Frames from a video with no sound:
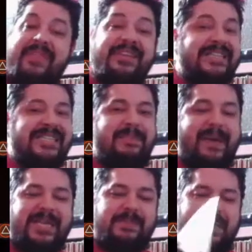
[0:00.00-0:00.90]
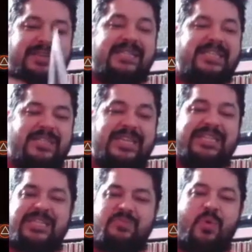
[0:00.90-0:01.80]
And this is the best bit. This
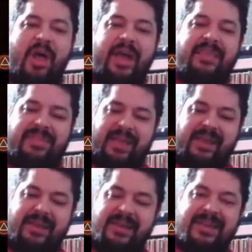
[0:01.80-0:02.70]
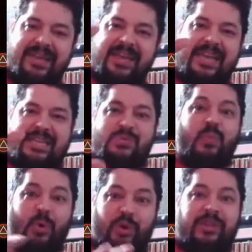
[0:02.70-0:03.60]
is what I think is
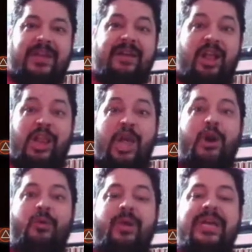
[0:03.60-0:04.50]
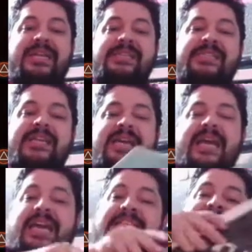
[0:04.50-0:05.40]
worth it alone, is
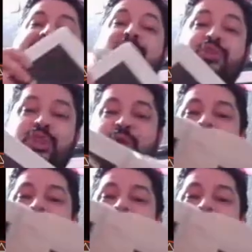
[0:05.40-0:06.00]
it tells